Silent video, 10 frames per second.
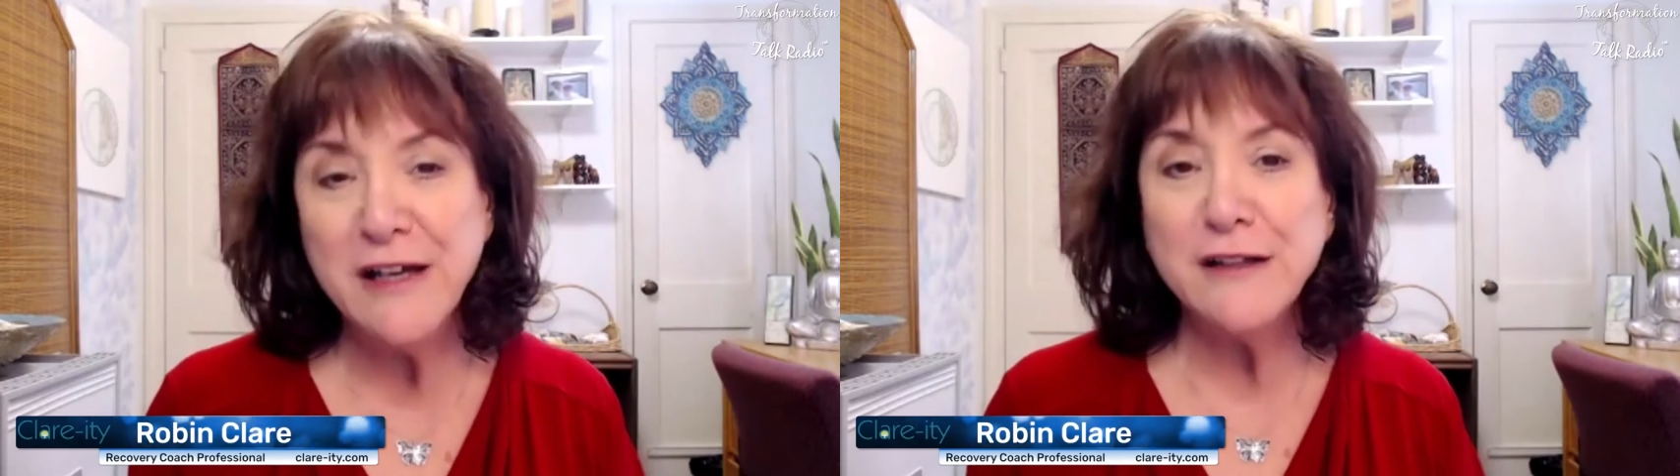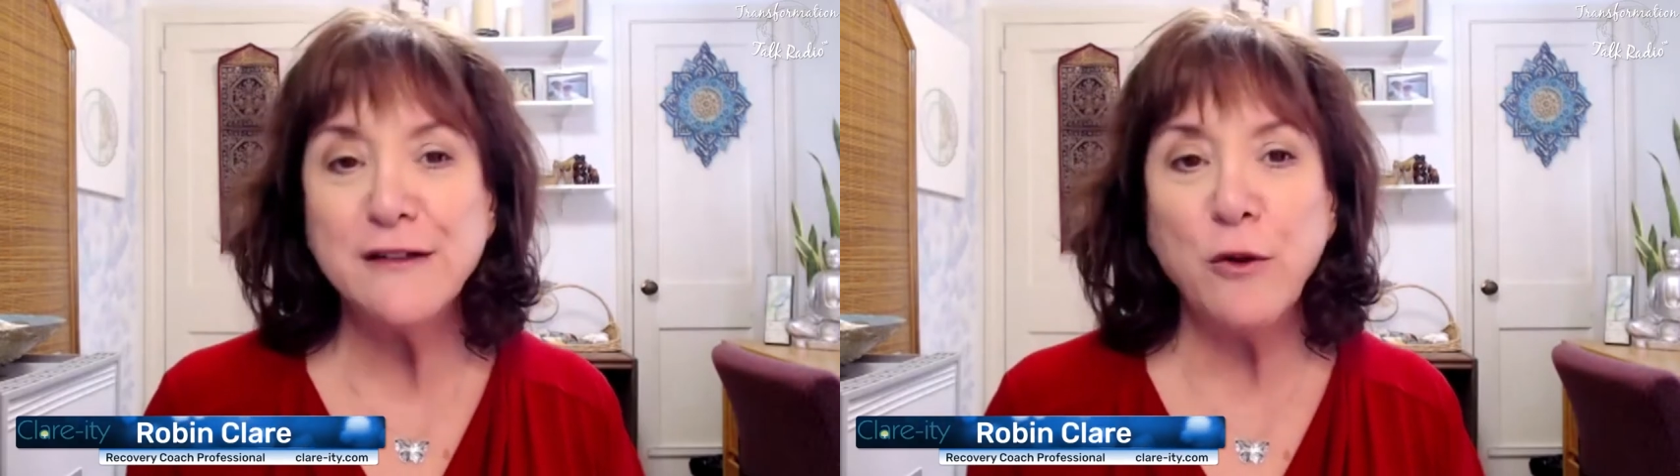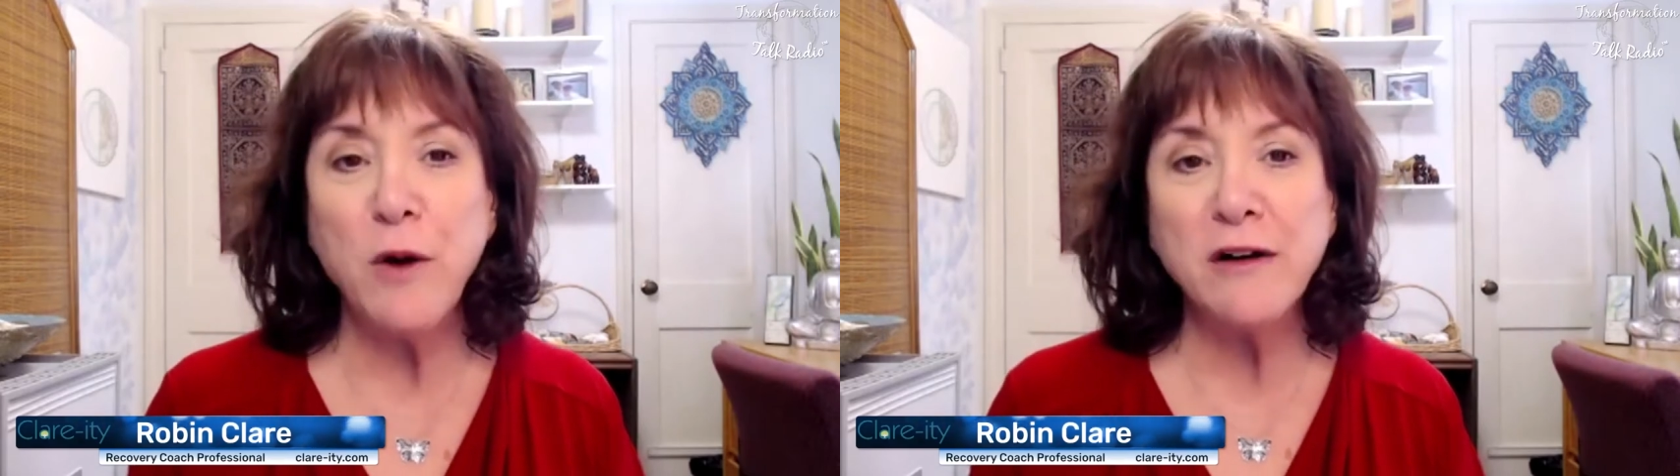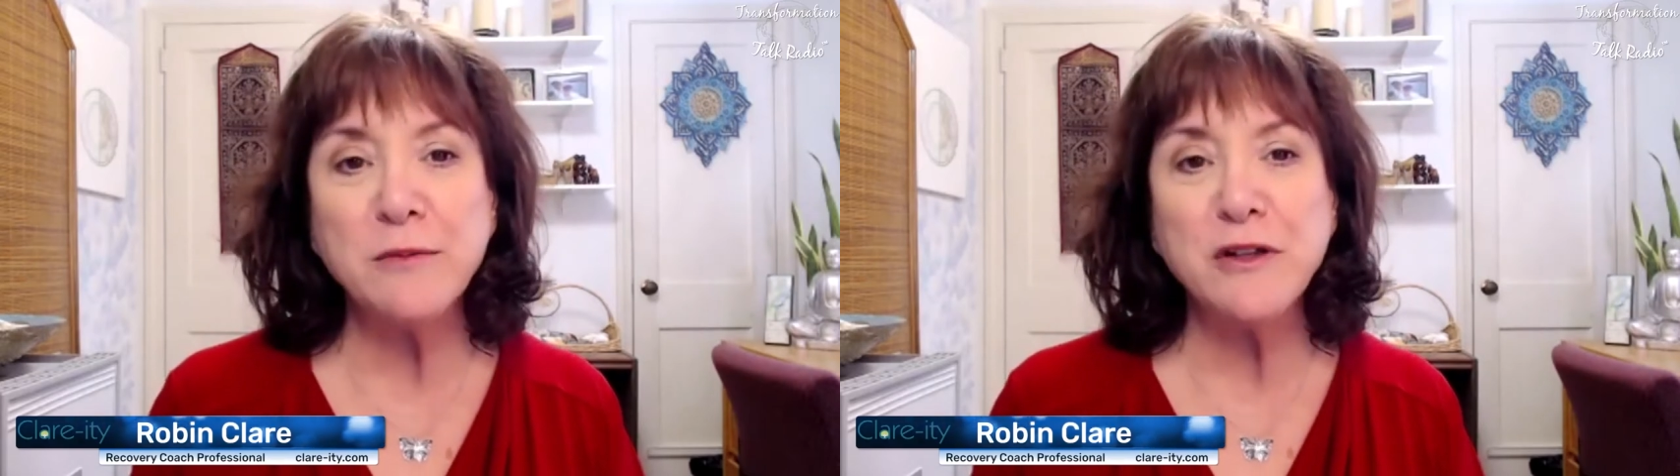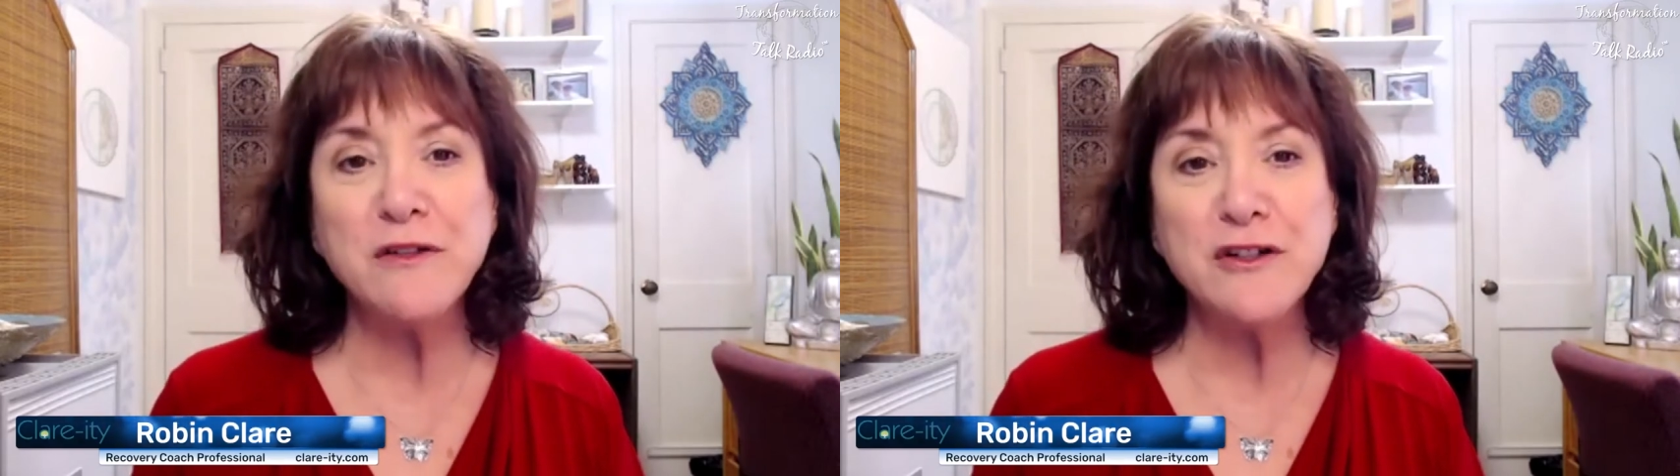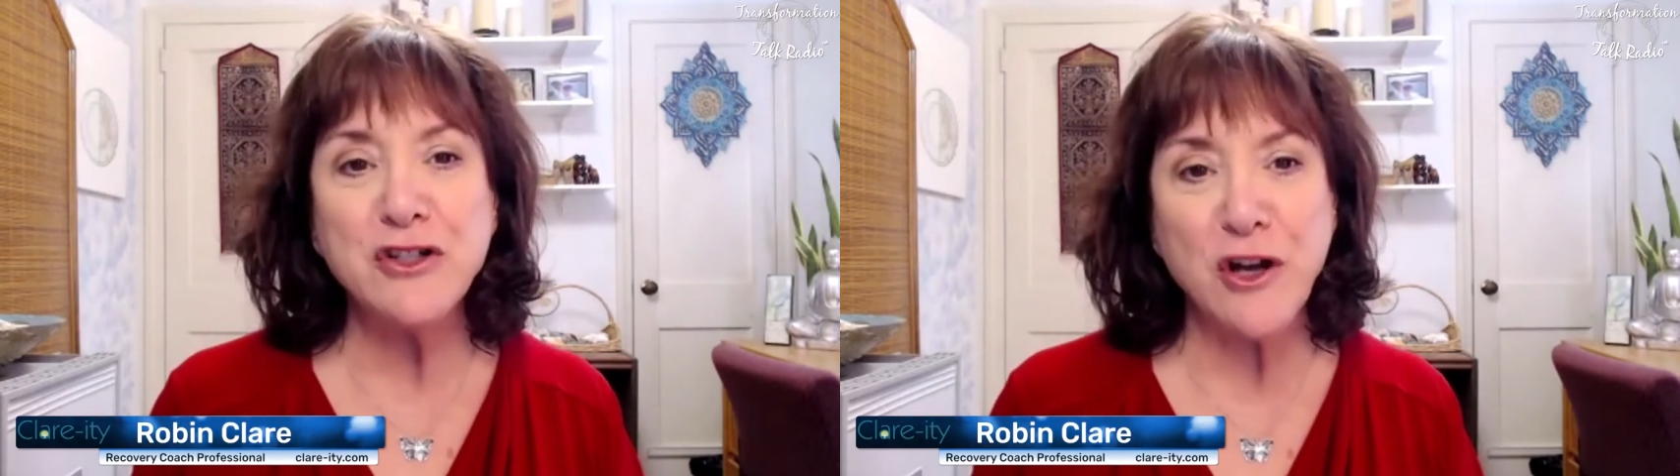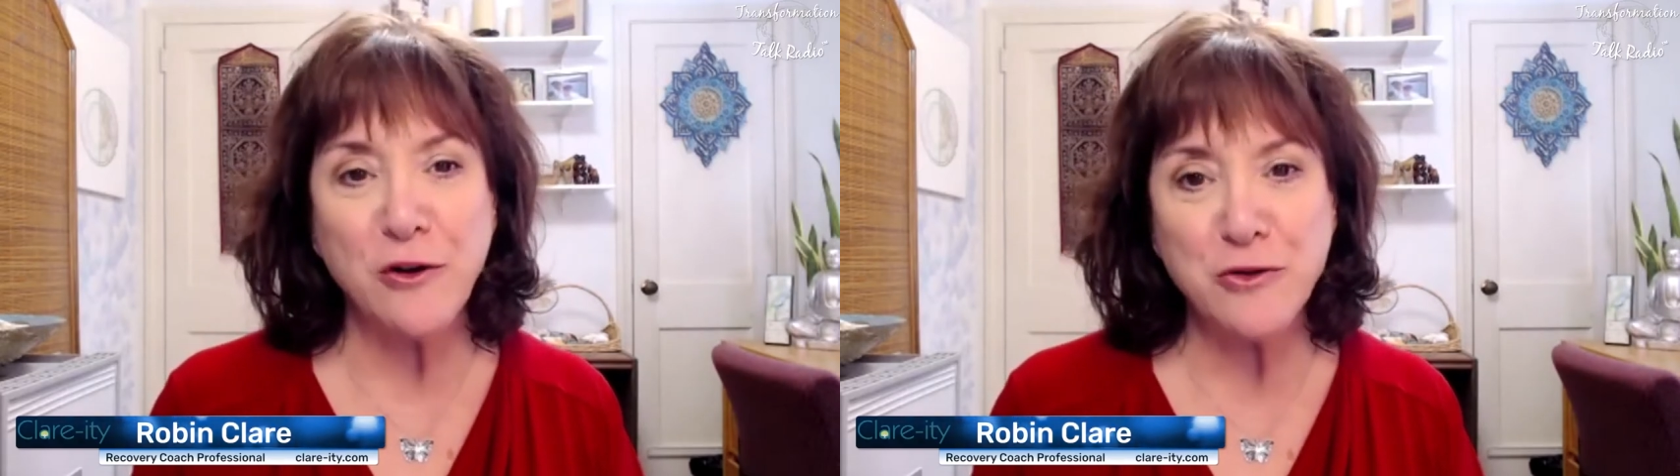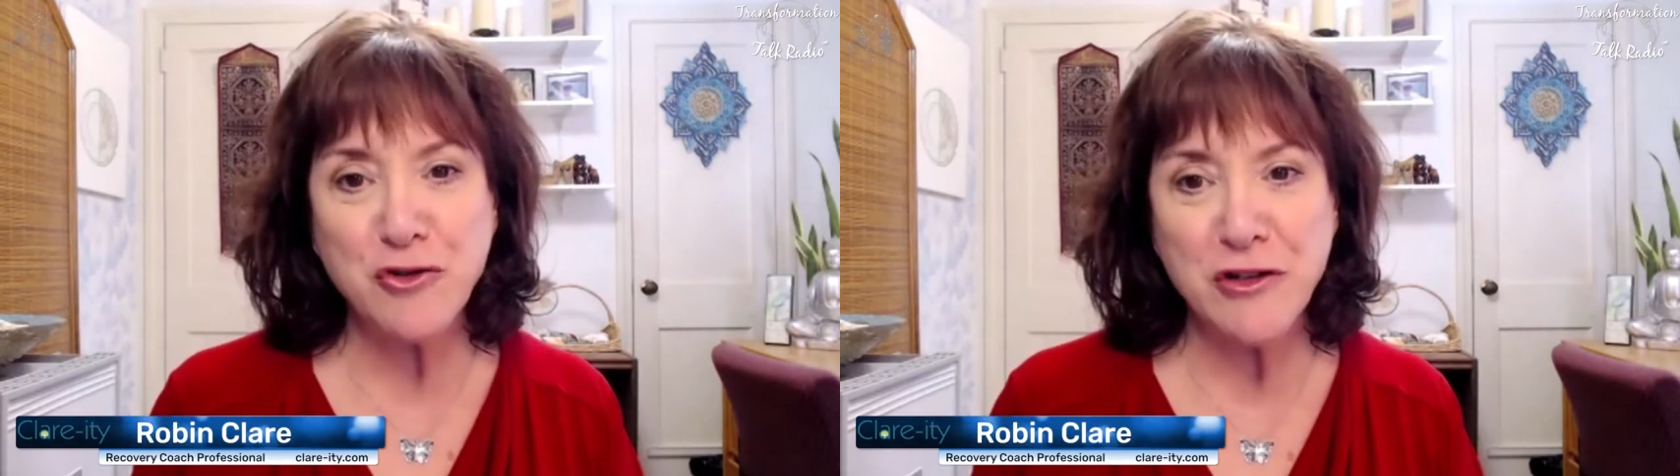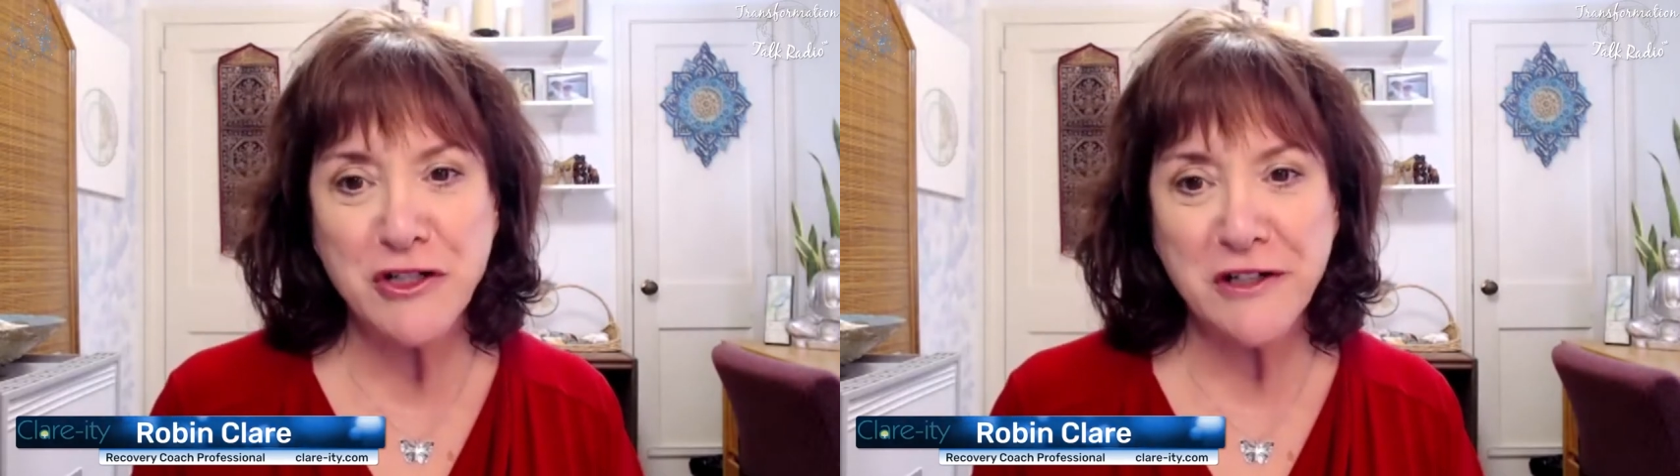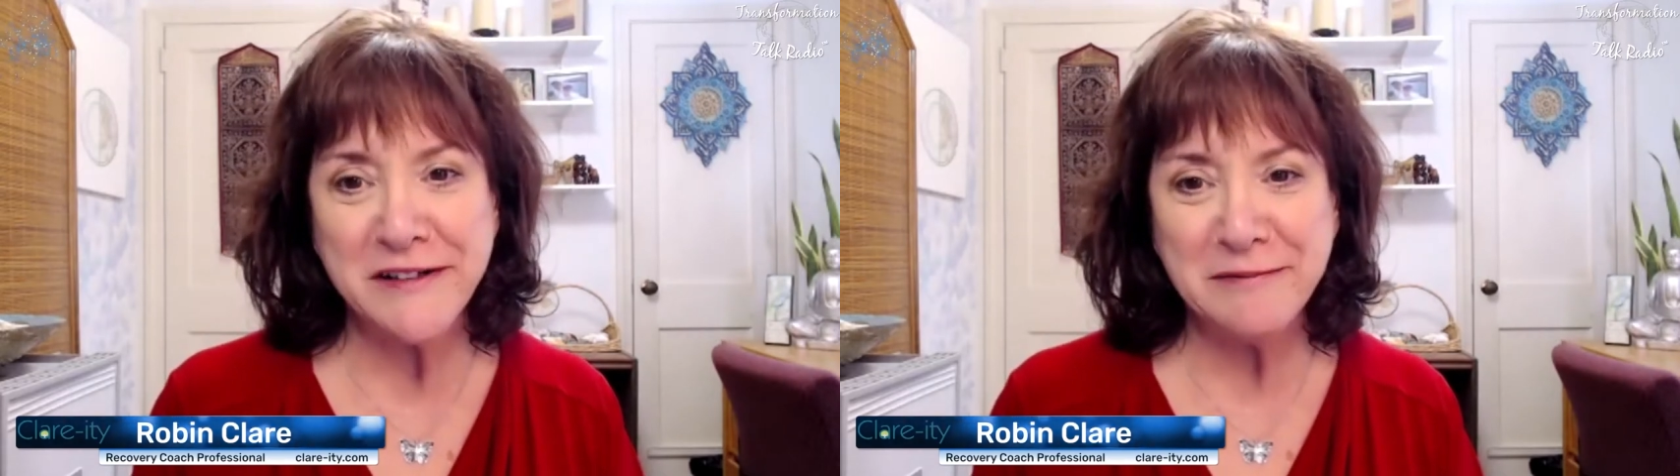So welcome to the show,
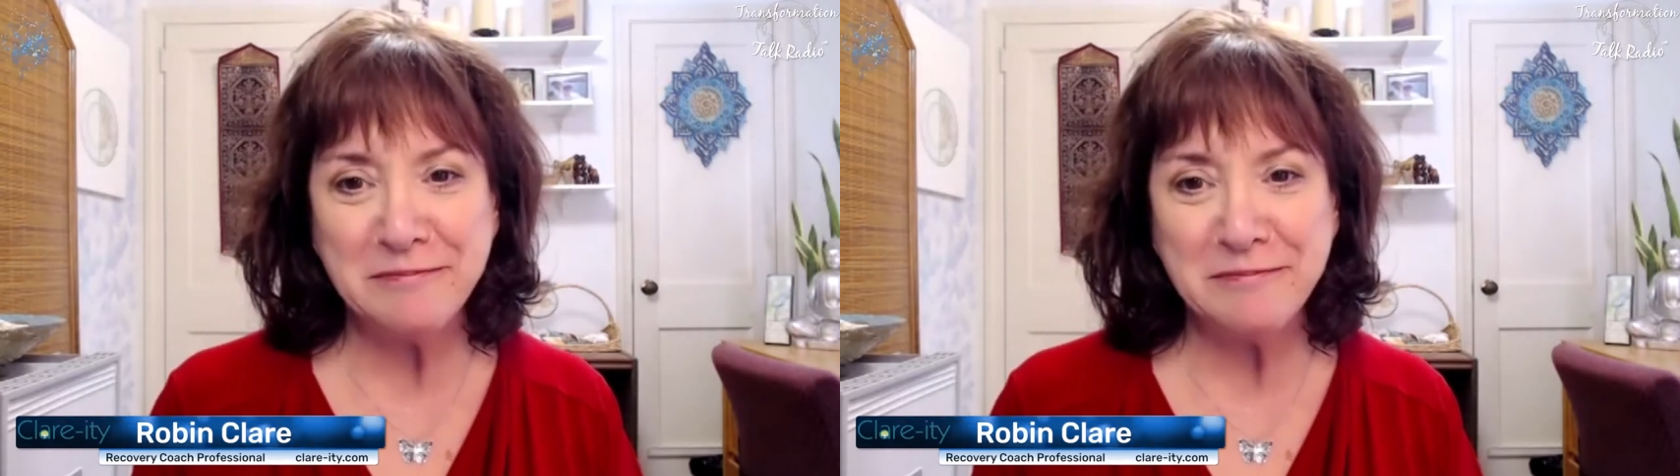Tricia.